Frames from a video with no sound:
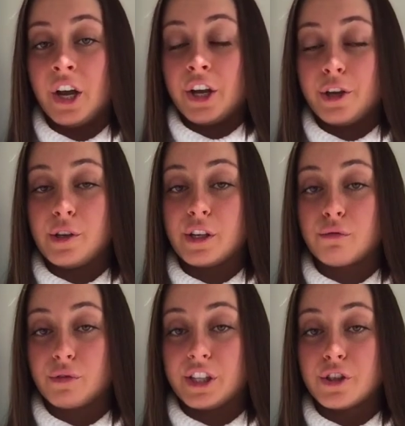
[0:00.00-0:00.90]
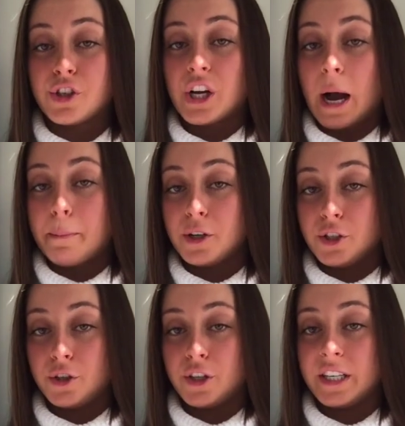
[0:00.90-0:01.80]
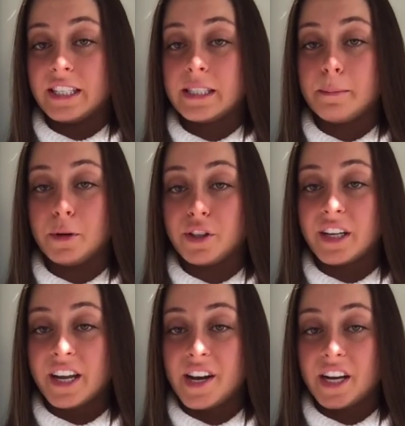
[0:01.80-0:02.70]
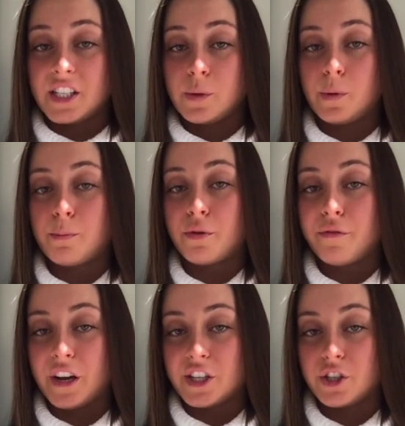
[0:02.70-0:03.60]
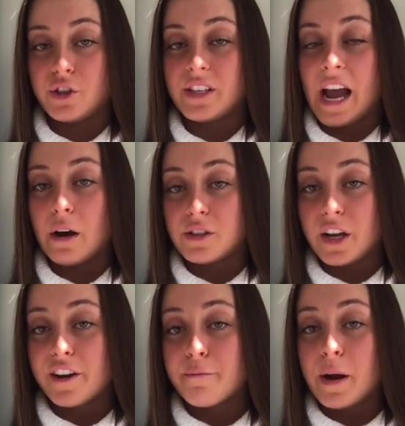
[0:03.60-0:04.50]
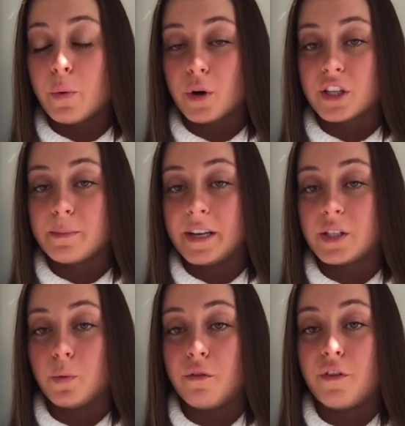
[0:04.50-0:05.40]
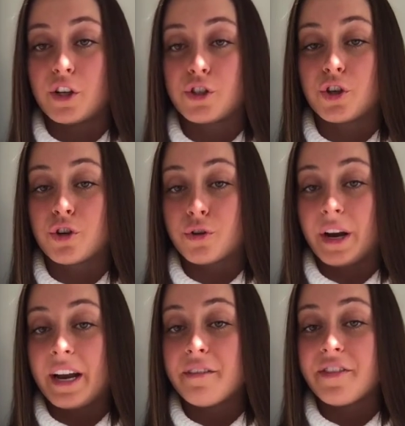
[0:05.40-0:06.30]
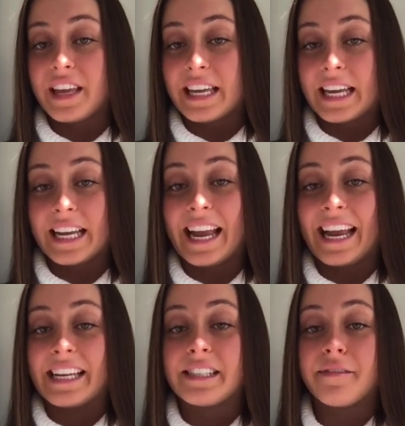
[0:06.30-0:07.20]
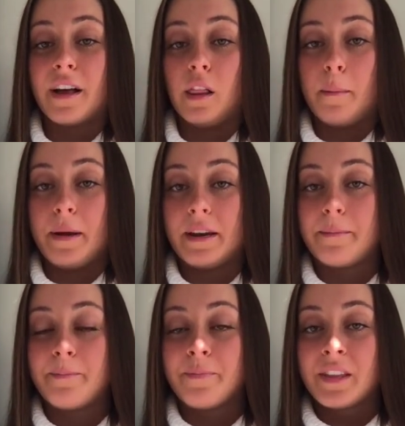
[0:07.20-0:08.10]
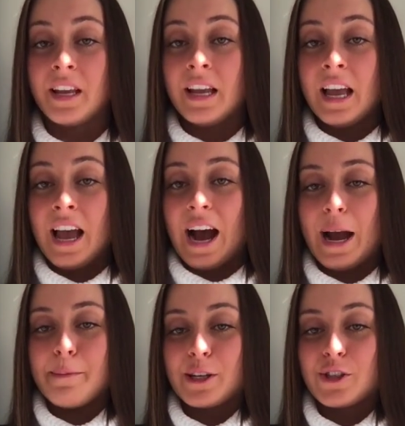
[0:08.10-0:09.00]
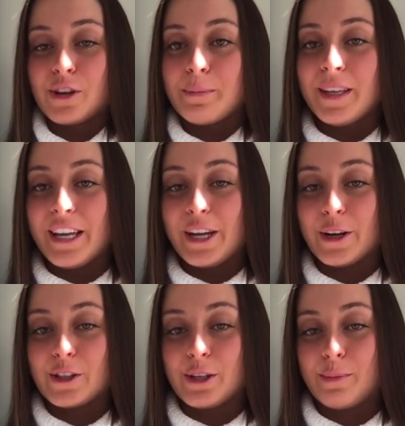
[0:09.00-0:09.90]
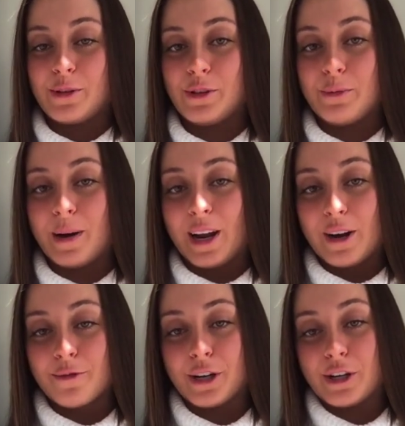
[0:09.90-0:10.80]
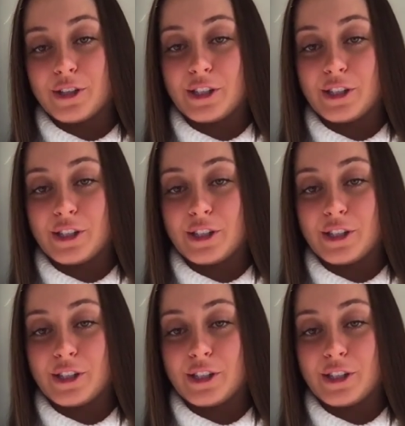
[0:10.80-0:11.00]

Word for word: Using research opportunities to build the connection with professionals outside of my workspace will foster creative thinking and development. I'm extremely eager to pursue my career as